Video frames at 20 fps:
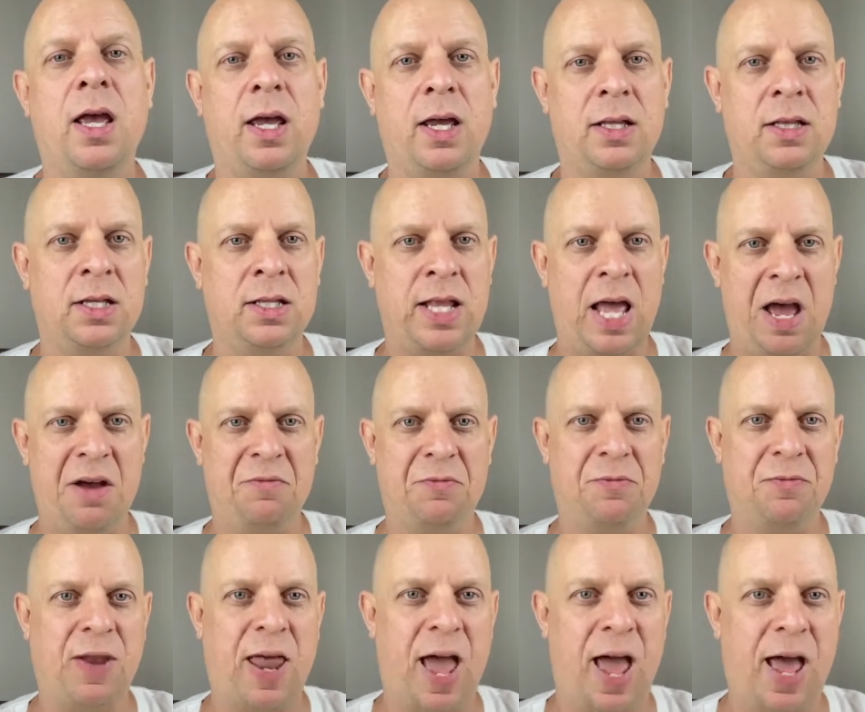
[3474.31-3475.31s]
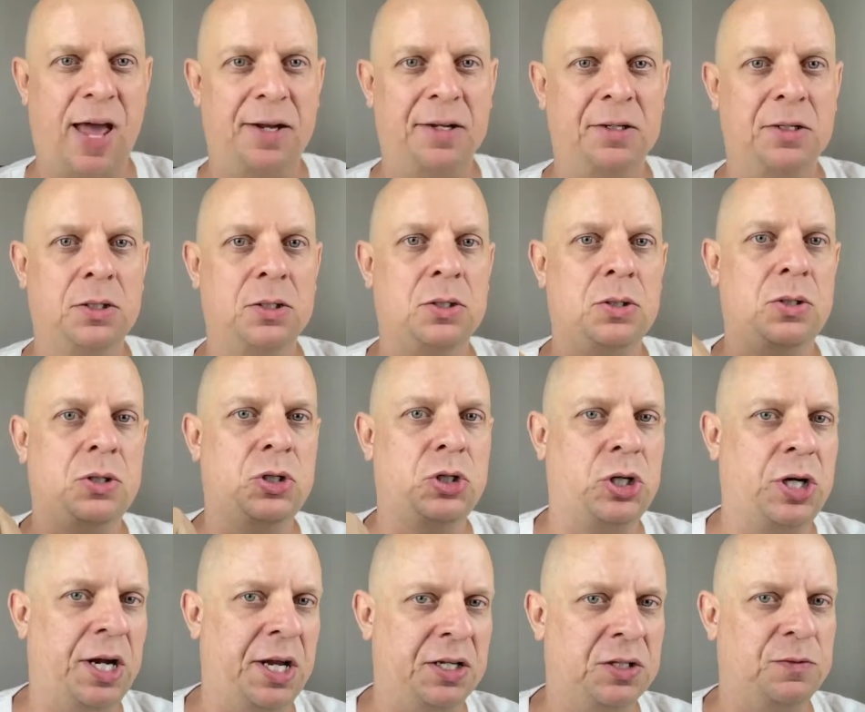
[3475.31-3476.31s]
And then that flat
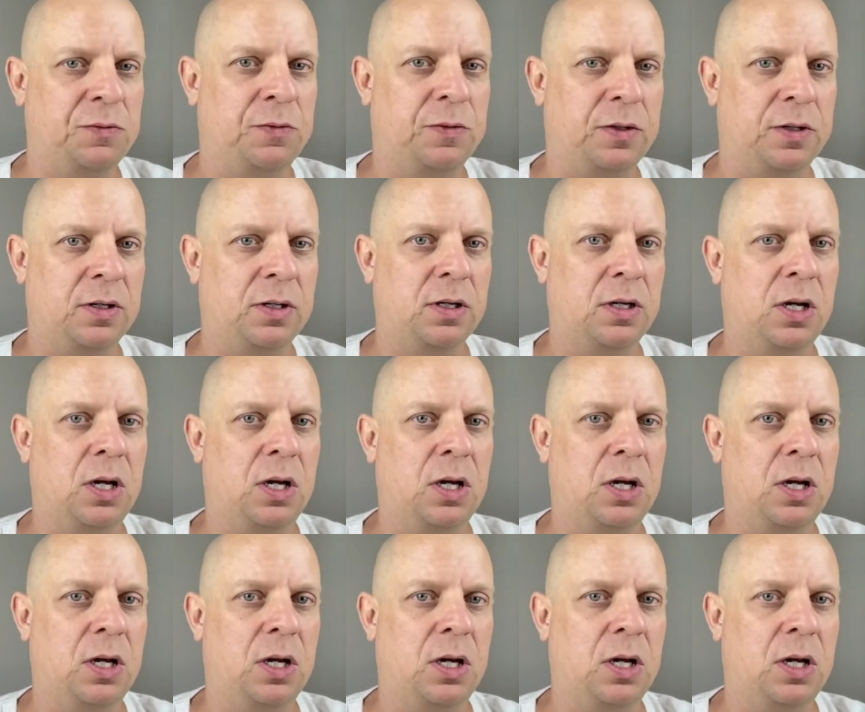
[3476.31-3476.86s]
transfer,